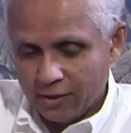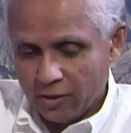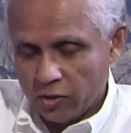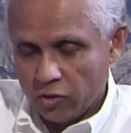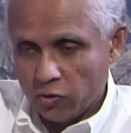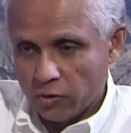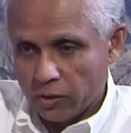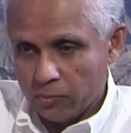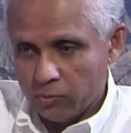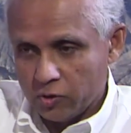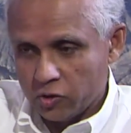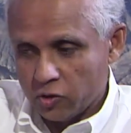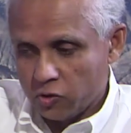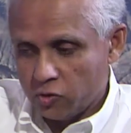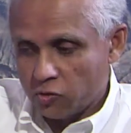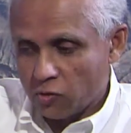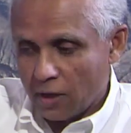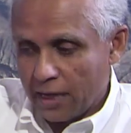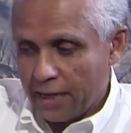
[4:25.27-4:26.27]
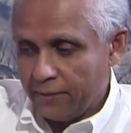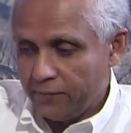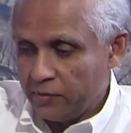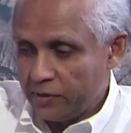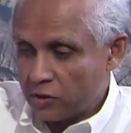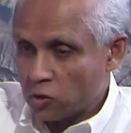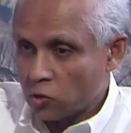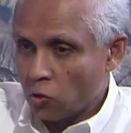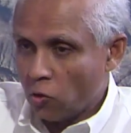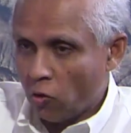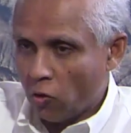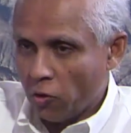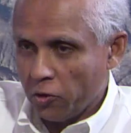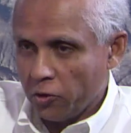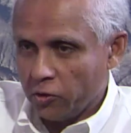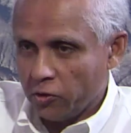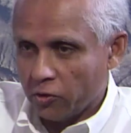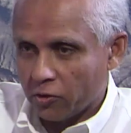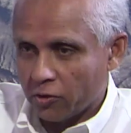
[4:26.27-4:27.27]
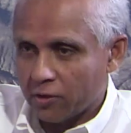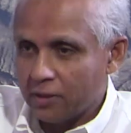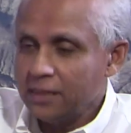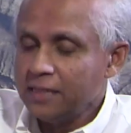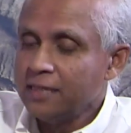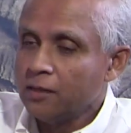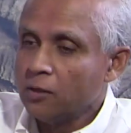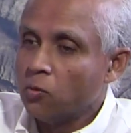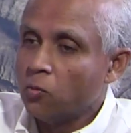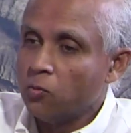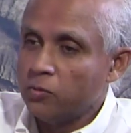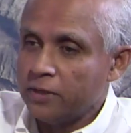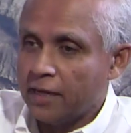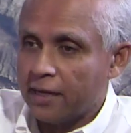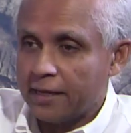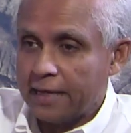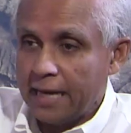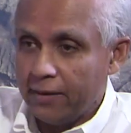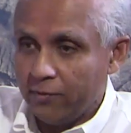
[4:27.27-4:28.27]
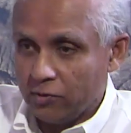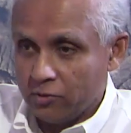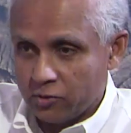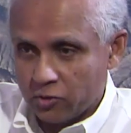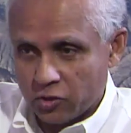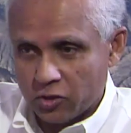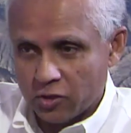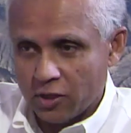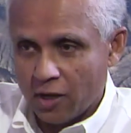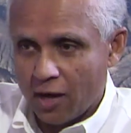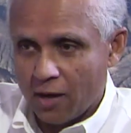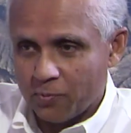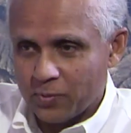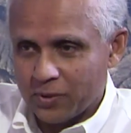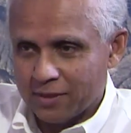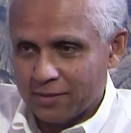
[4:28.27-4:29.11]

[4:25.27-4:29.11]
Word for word: you're able to drive this corridor without having to stop.